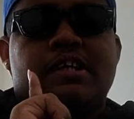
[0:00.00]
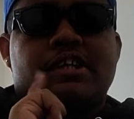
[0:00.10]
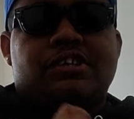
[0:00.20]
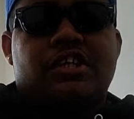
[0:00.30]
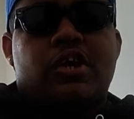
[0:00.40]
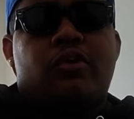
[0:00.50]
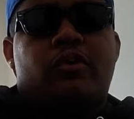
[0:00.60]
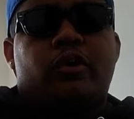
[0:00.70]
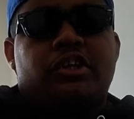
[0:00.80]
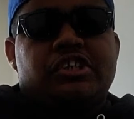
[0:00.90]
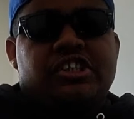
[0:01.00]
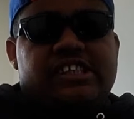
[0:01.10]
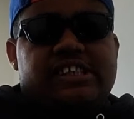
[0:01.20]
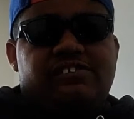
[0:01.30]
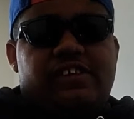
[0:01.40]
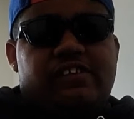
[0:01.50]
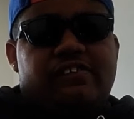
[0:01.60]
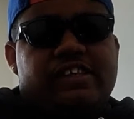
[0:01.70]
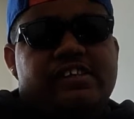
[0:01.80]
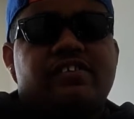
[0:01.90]
So on
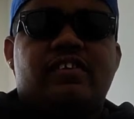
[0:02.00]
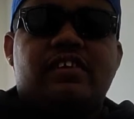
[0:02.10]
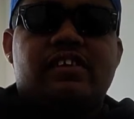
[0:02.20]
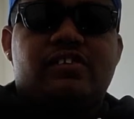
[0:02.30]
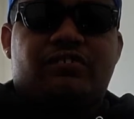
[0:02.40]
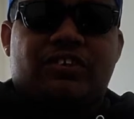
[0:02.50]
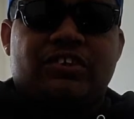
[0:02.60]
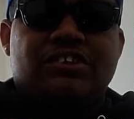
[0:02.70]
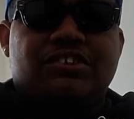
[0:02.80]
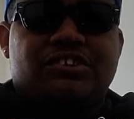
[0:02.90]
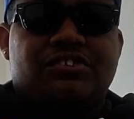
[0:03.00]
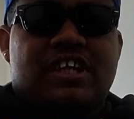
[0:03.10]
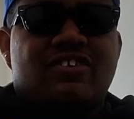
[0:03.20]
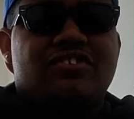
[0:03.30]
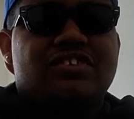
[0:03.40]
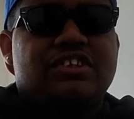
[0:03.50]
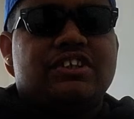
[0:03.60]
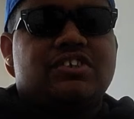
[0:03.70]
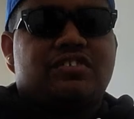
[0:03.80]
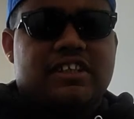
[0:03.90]
January 1st,
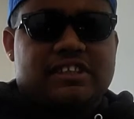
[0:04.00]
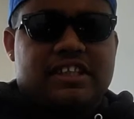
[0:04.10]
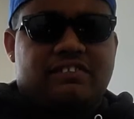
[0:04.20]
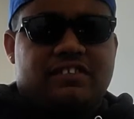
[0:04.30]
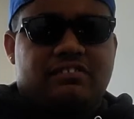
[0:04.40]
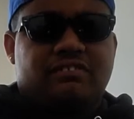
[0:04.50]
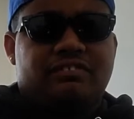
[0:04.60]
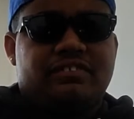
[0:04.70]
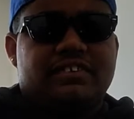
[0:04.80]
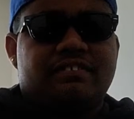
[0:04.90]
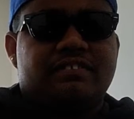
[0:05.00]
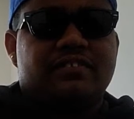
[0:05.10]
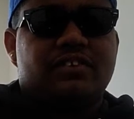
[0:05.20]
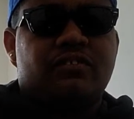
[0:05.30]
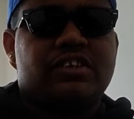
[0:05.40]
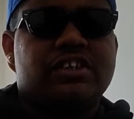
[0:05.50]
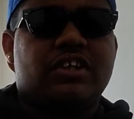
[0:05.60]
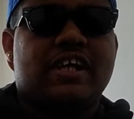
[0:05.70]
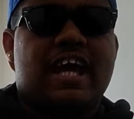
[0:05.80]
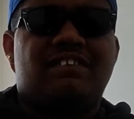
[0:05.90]
2027, what's
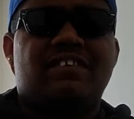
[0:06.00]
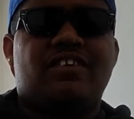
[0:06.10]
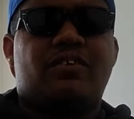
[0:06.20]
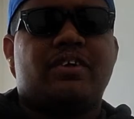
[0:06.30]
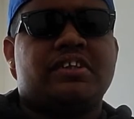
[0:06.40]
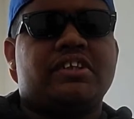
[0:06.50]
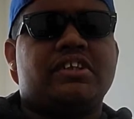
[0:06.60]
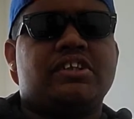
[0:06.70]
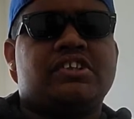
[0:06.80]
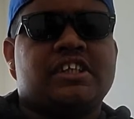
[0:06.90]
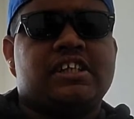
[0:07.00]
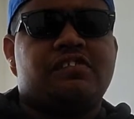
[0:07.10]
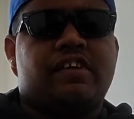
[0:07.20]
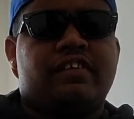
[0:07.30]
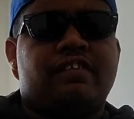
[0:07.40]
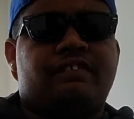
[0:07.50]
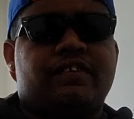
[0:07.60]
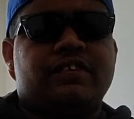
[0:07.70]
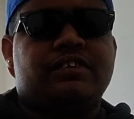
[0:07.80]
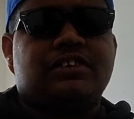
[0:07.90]
gonna happen on January
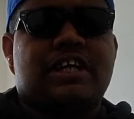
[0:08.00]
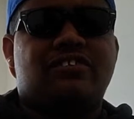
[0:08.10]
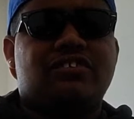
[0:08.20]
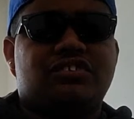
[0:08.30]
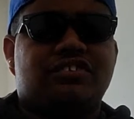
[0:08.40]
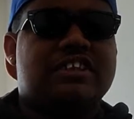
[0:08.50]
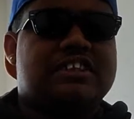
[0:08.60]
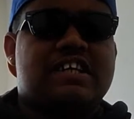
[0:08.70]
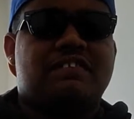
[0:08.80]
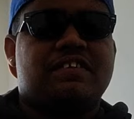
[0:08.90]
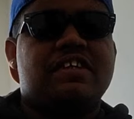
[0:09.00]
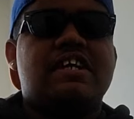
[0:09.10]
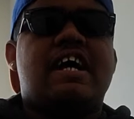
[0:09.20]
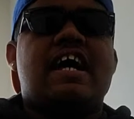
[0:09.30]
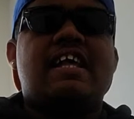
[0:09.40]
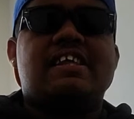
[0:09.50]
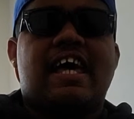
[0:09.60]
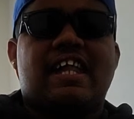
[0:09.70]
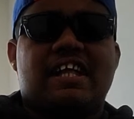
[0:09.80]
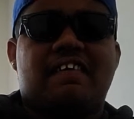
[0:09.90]
1st, 2027,
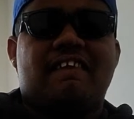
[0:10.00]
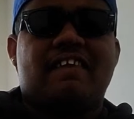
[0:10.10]
that